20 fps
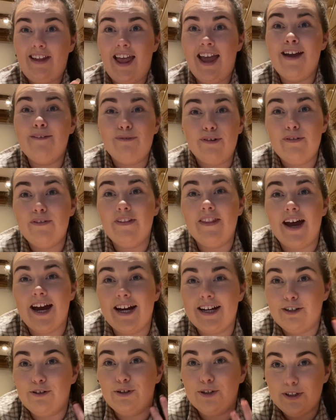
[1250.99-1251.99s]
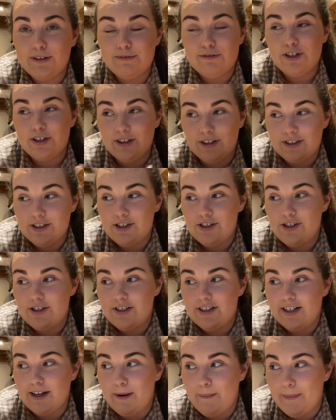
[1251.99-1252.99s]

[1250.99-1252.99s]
everything that I could have touched,